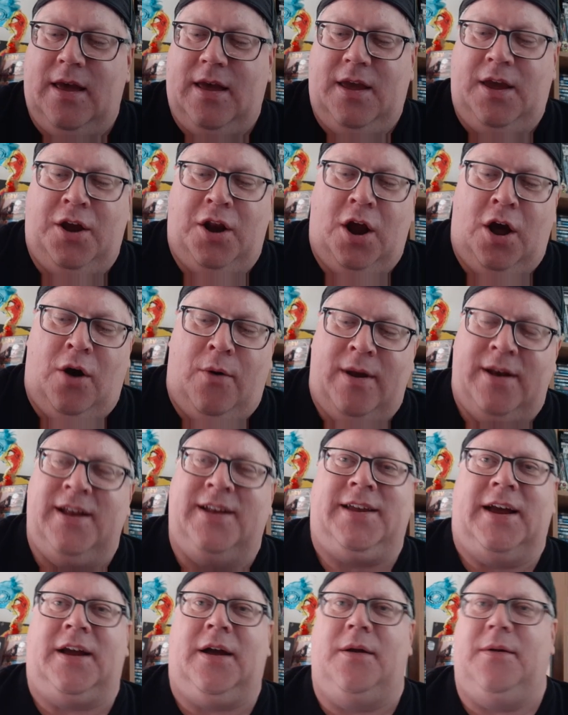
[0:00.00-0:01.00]
You know, and
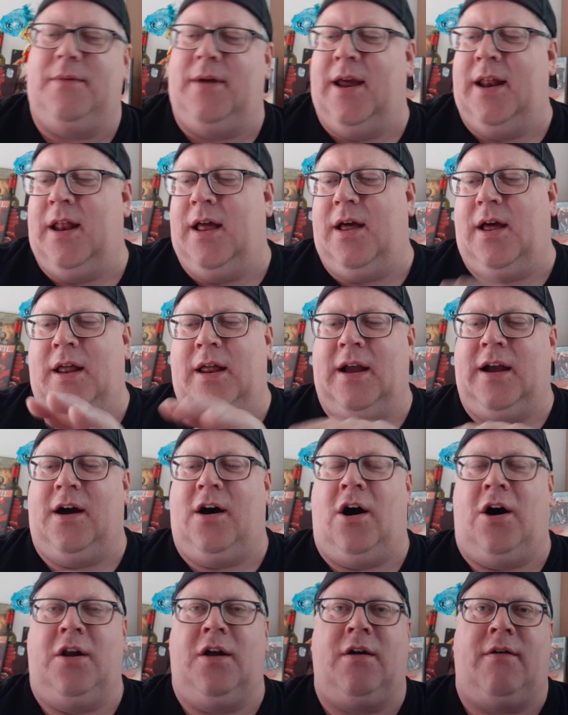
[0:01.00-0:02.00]
just like an
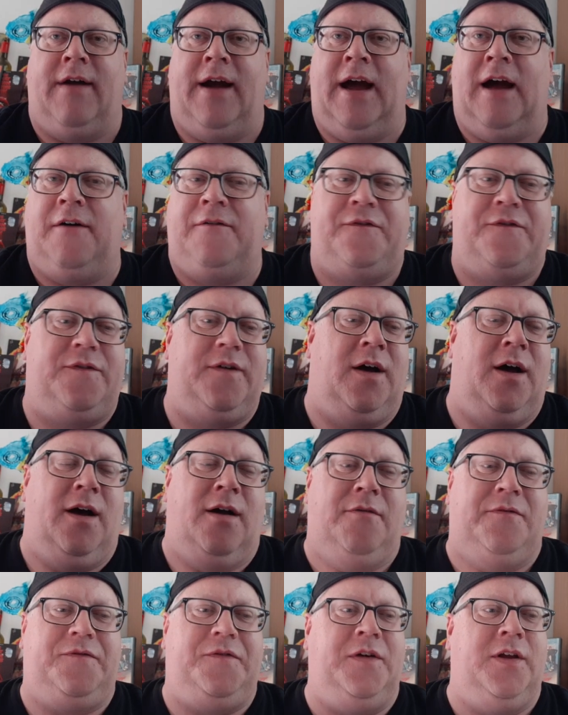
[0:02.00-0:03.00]
autograph
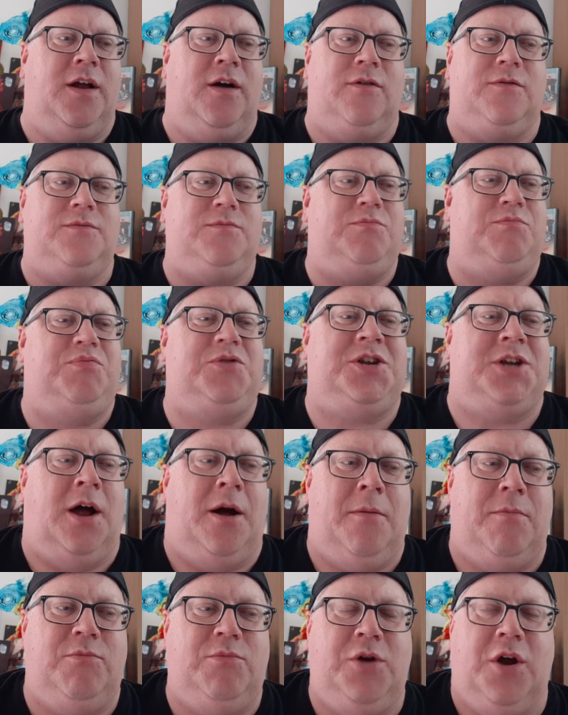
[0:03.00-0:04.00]
of, you know,
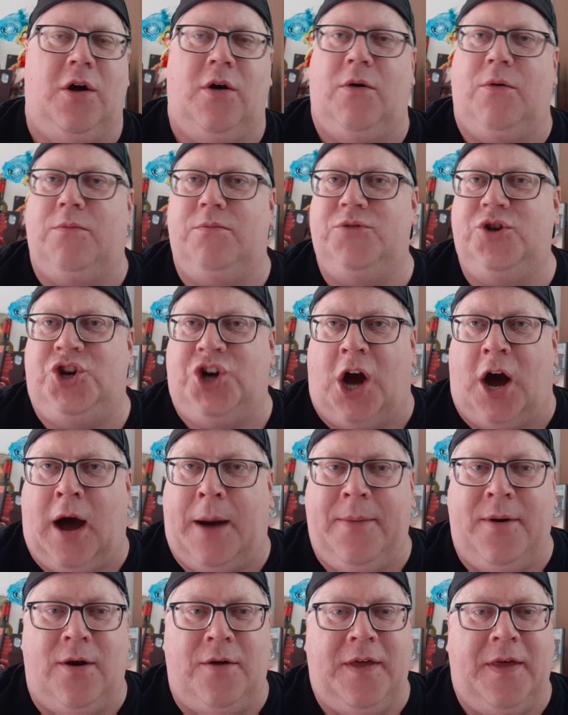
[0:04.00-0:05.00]
some, you know,
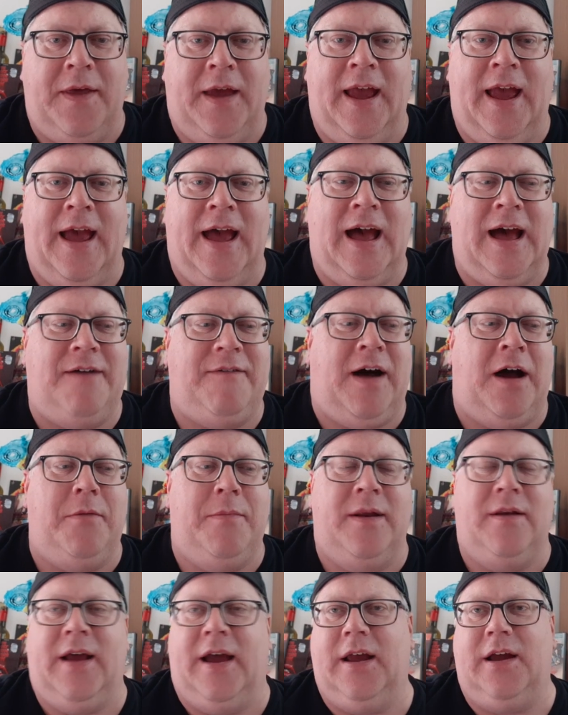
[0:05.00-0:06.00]
jobber that they have, I've
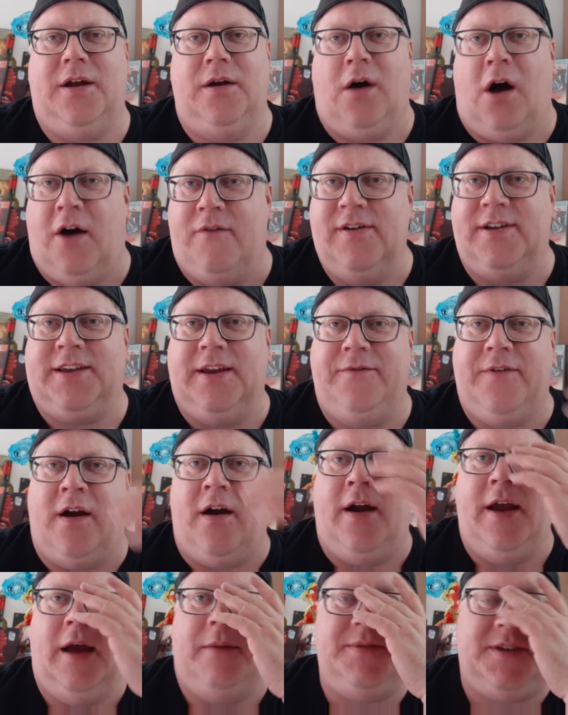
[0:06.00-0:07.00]
been like obviously
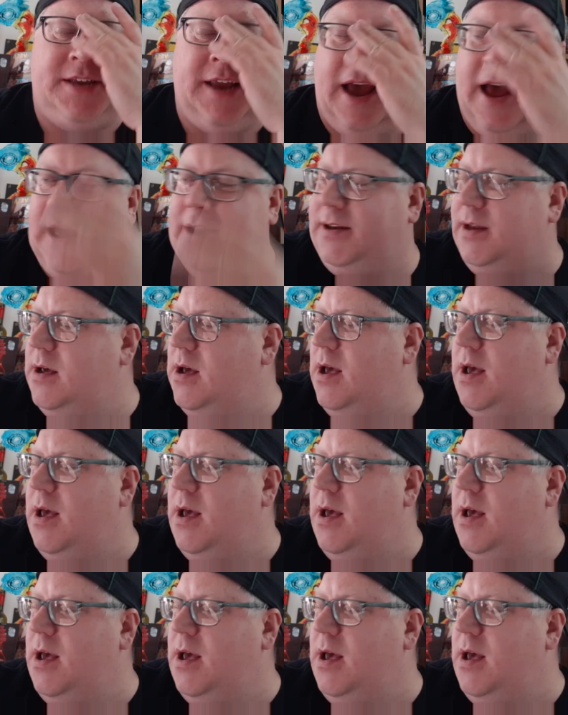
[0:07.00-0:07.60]
very upset.